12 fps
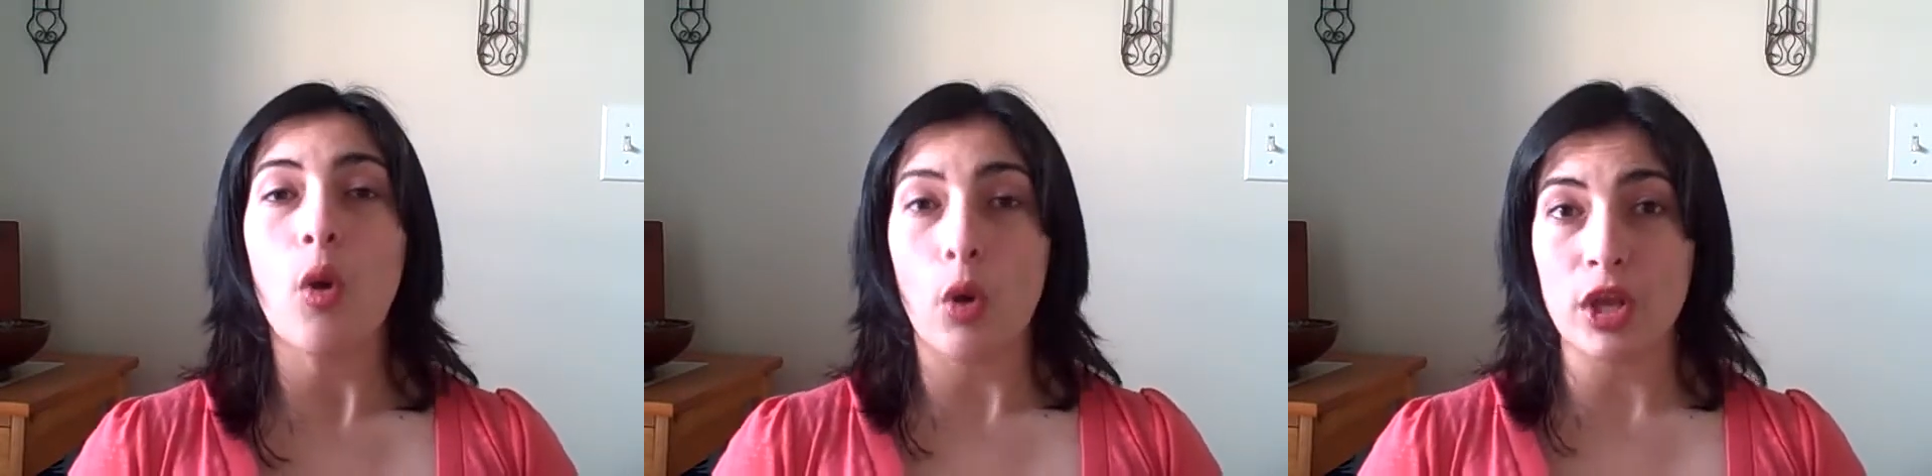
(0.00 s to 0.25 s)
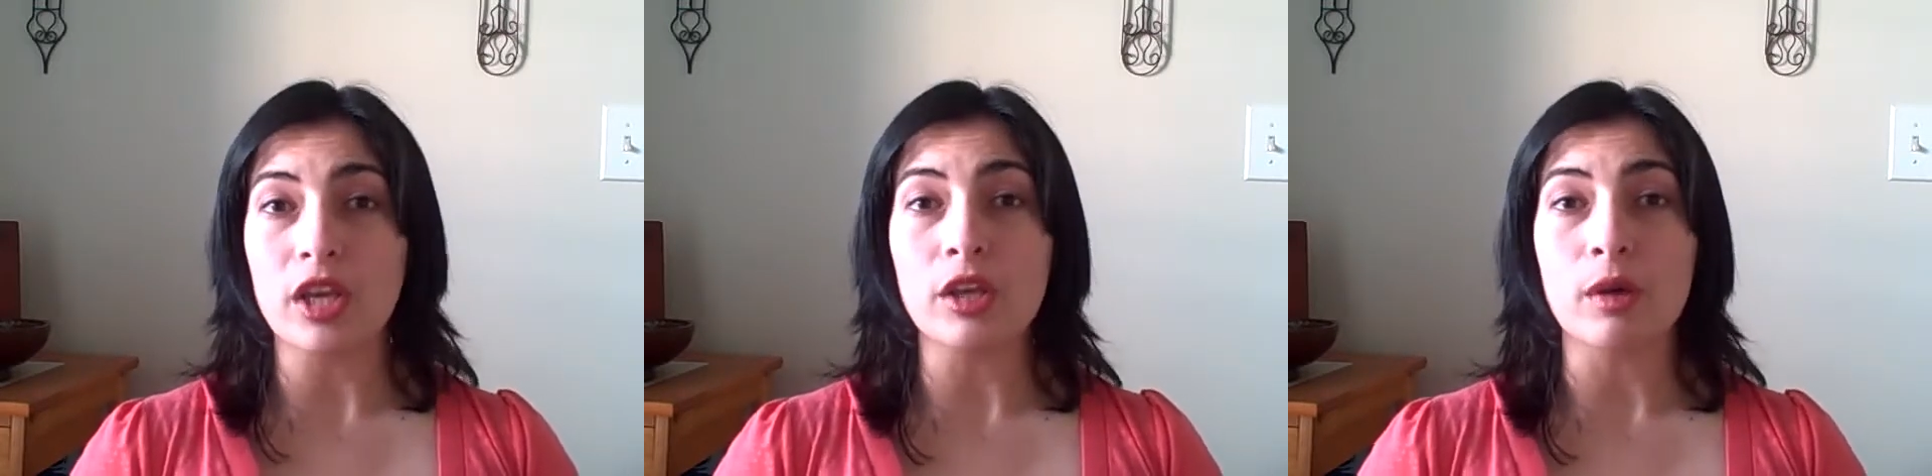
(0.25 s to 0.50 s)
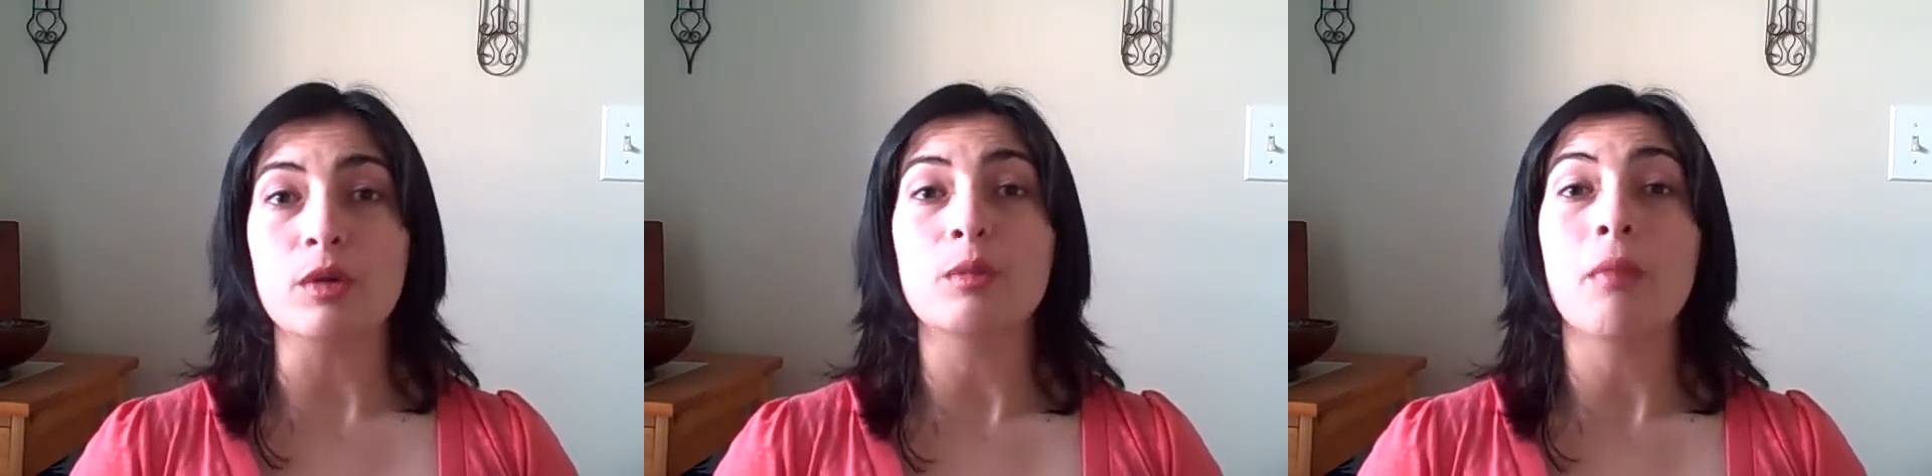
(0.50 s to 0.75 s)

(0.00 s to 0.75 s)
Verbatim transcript: or you can go to